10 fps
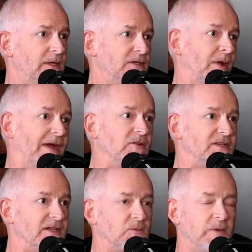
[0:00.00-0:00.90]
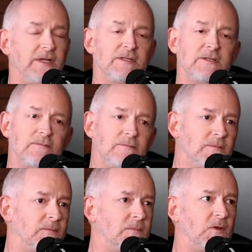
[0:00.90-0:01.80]
So after 6 weeks,
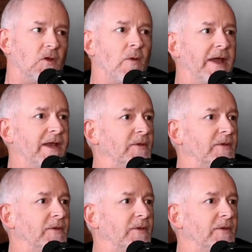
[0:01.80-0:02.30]
go right